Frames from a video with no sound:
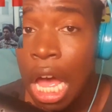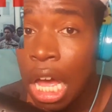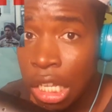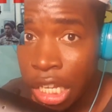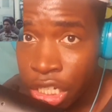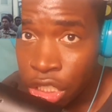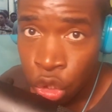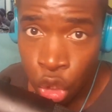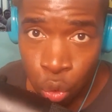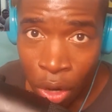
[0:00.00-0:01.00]
unless
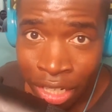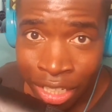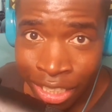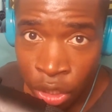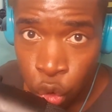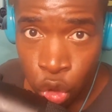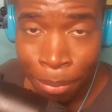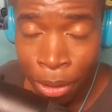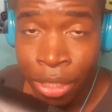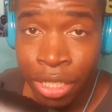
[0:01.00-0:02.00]
you are trying to guilt
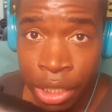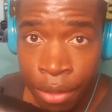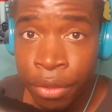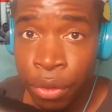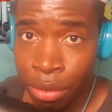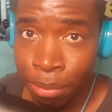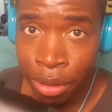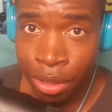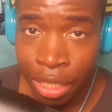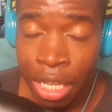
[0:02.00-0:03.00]
trip her into giving you some
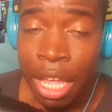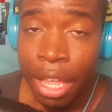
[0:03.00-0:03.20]
pussy.